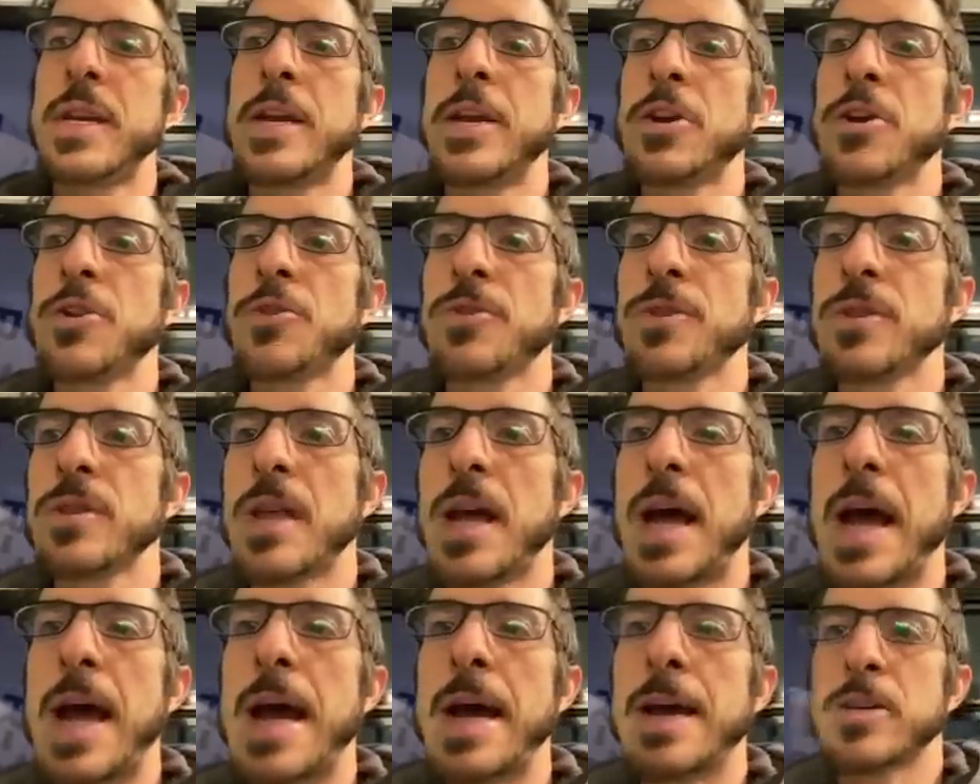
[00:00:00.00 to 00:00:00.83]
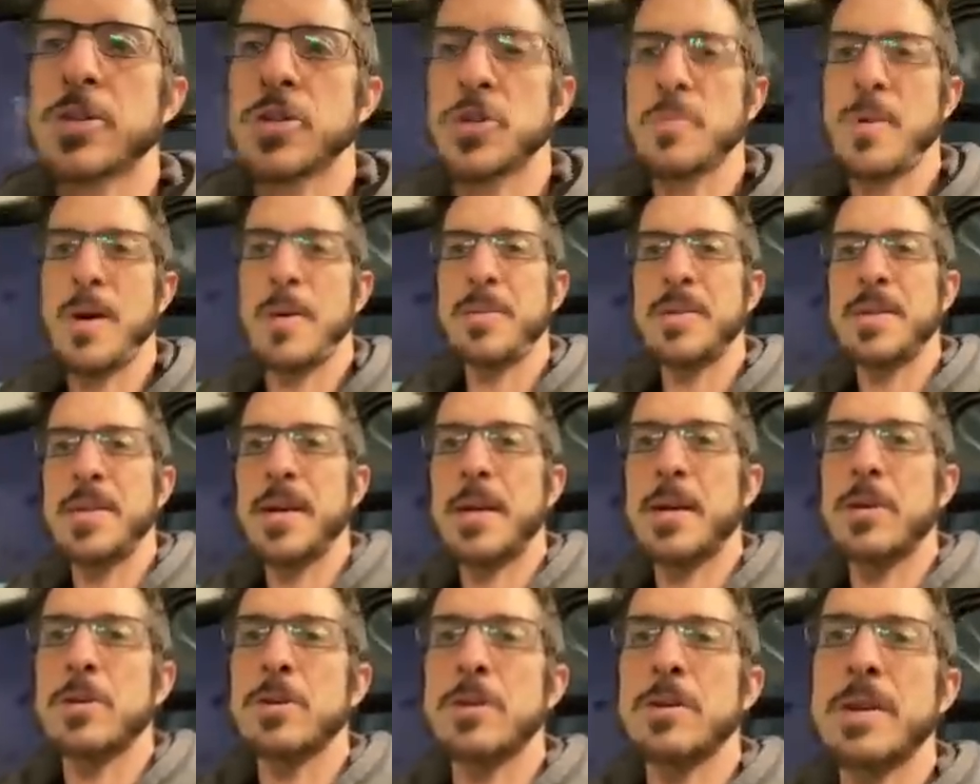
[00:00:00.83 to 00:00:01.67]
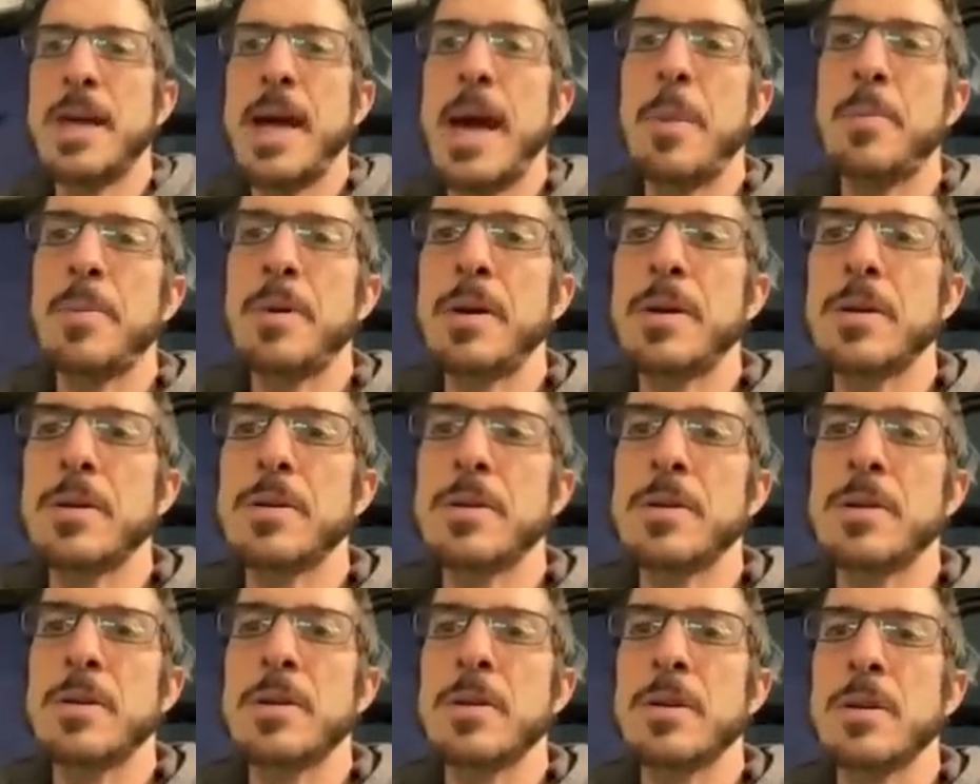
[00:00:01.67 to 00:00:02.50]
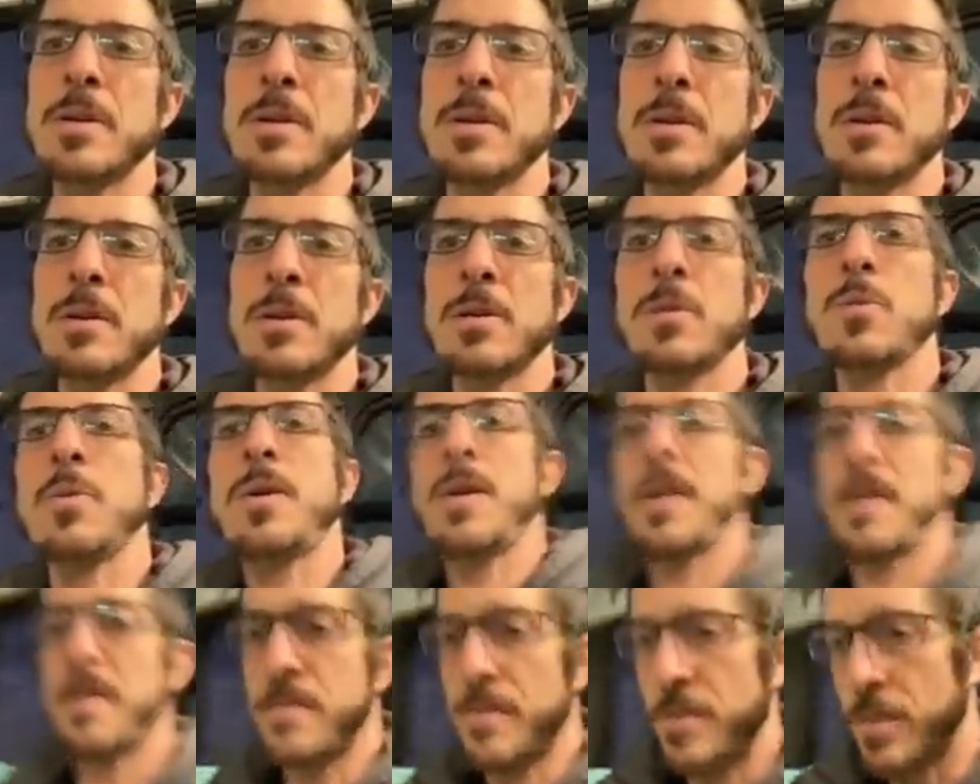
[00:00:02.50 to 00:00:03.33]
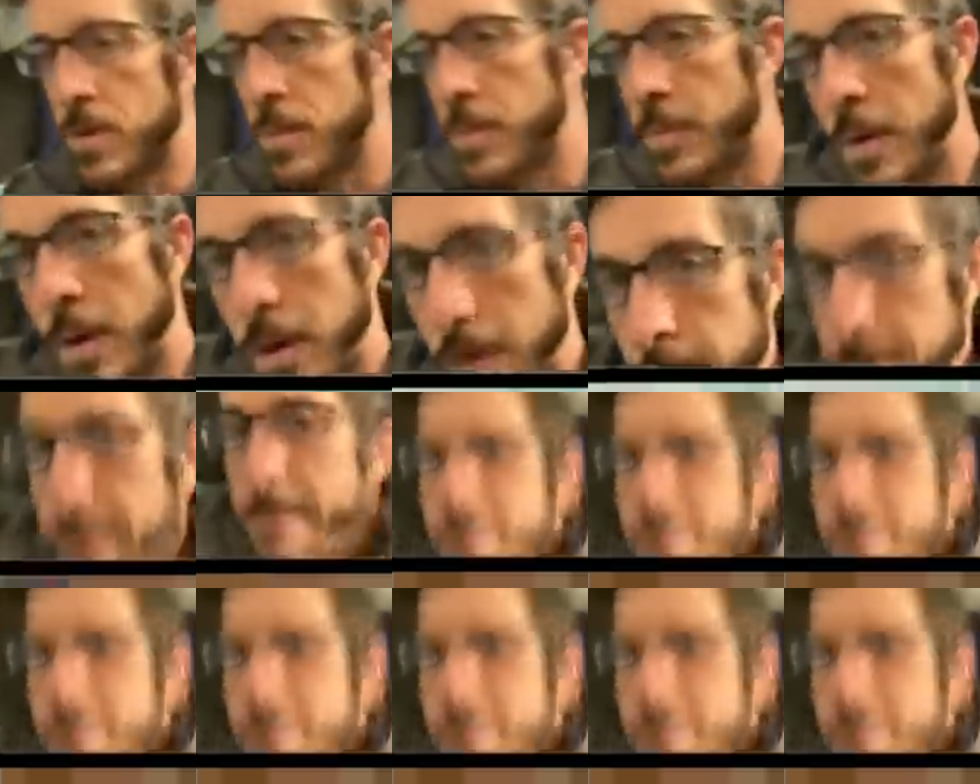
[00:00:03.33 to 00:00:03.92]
here to relax or maybe take a little nap here or whatever. But